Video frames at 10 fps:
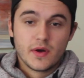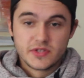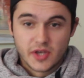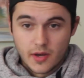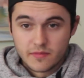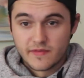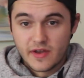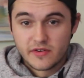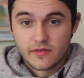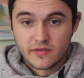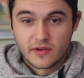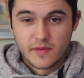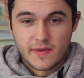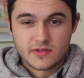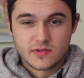watching an observational
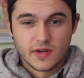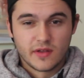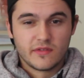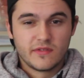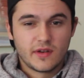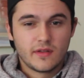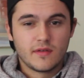documentary, consider